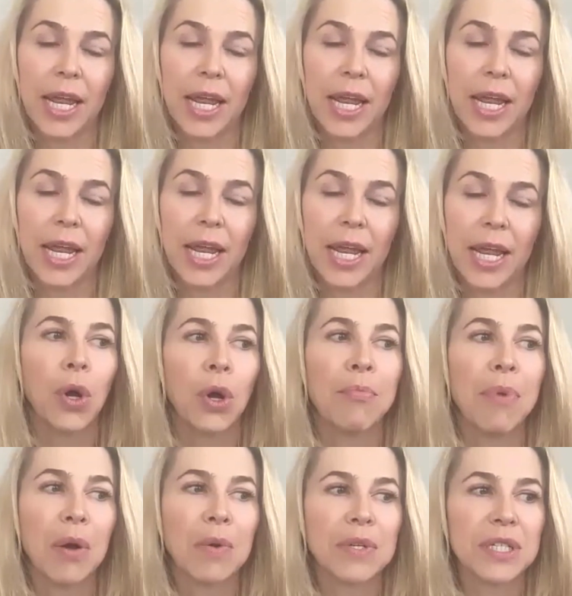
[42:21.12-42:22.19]
And so
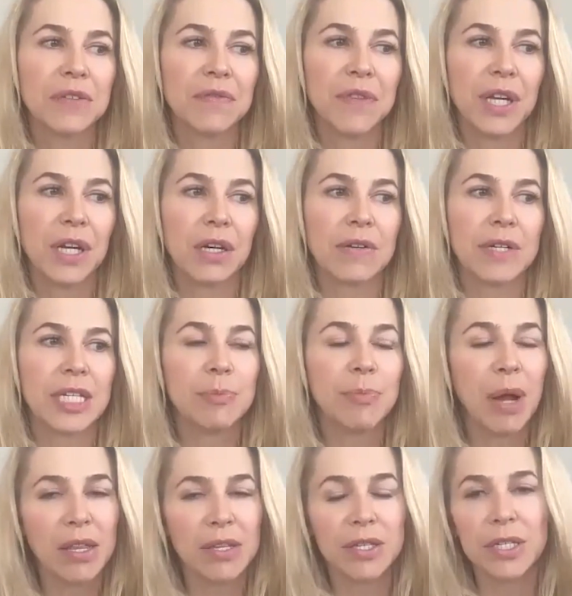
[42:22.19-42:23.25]
most of their
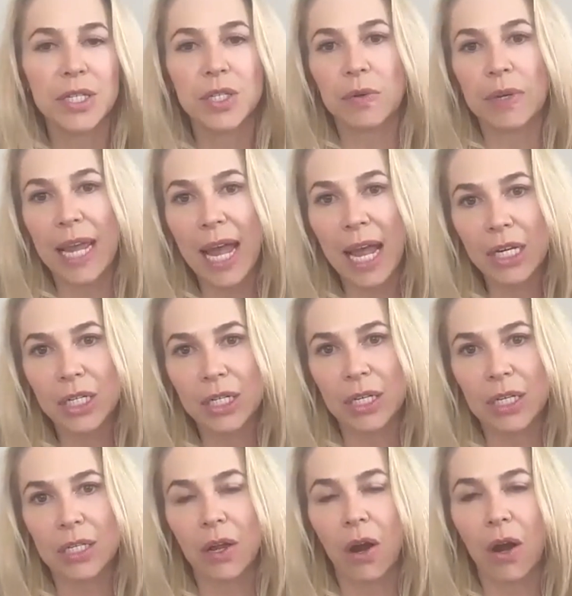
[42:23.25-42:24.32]
responses,
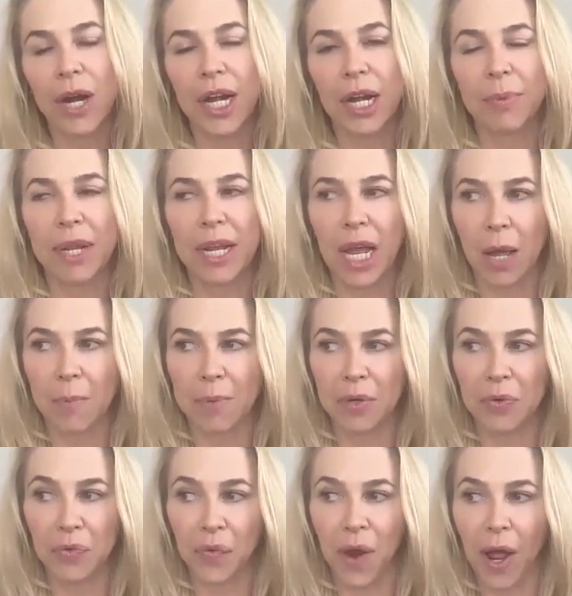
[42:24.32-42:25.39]
reactions are going to be
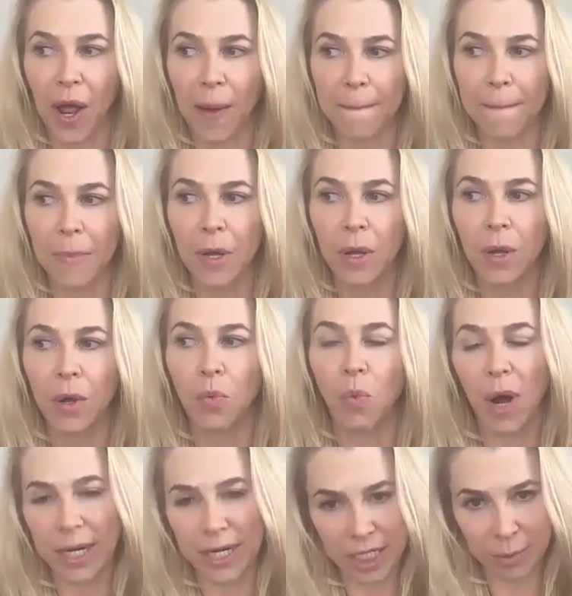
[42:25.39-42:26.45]
coming from
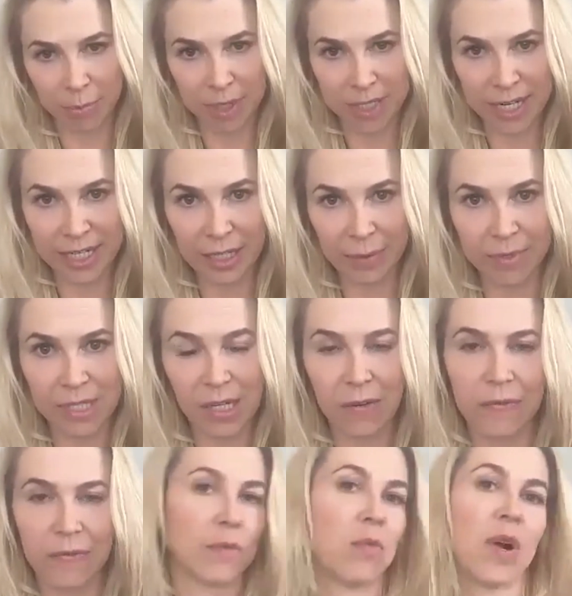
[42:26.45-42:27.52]
wanting to protect
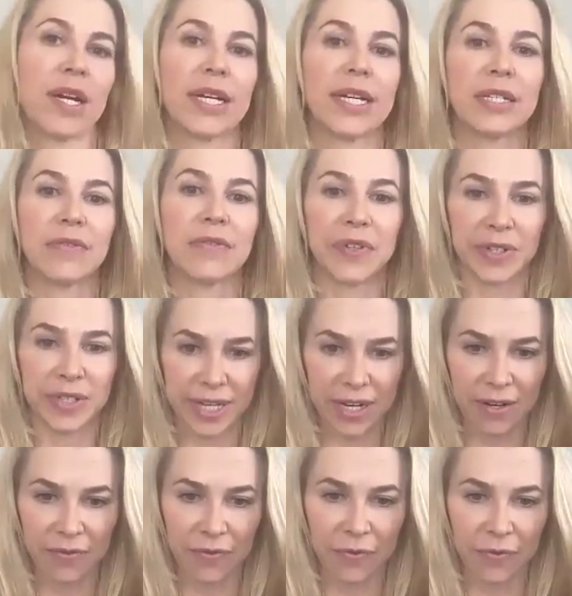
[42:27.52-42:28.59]
themselves and wanting to feel
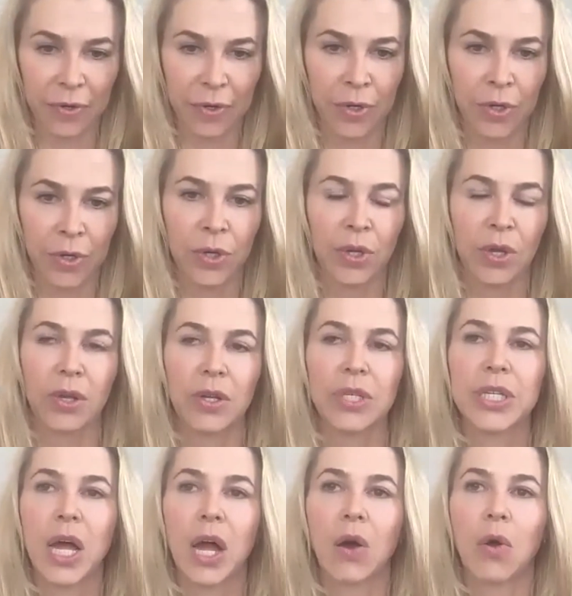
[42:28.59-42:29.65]
safe.
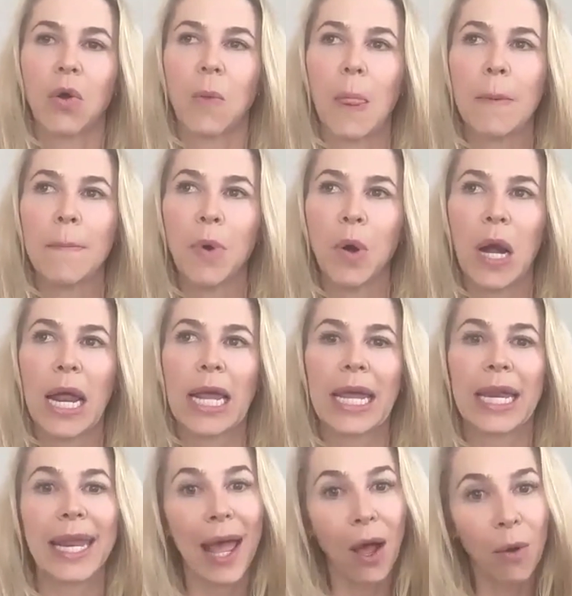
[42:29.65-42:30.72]
So the more I
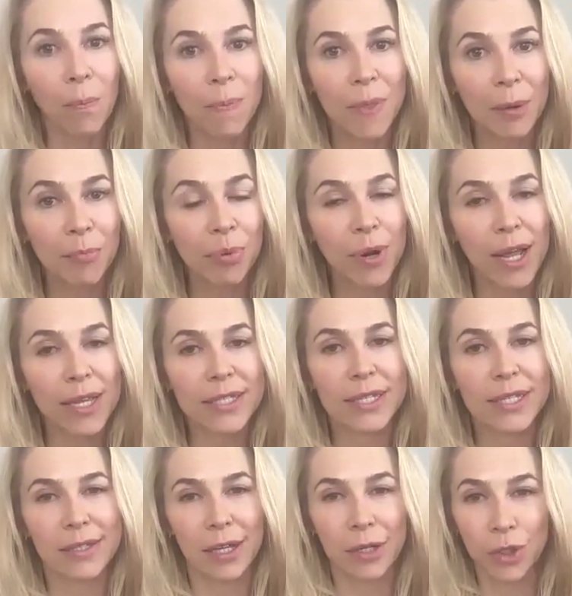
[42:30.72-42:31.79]
can help them
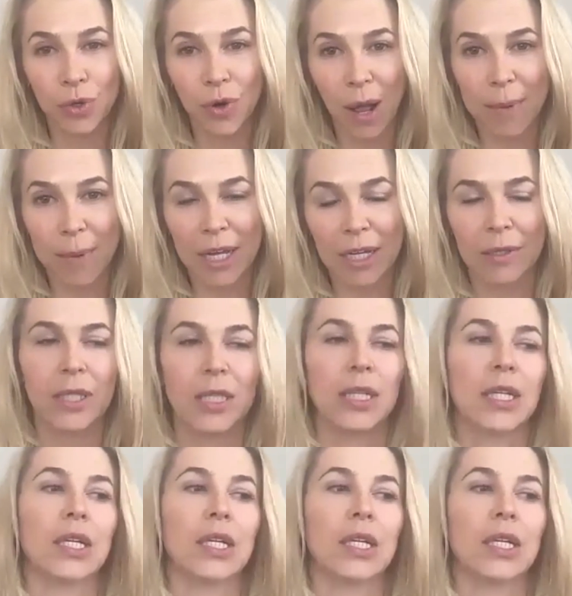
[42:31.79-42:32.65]
process that trauma,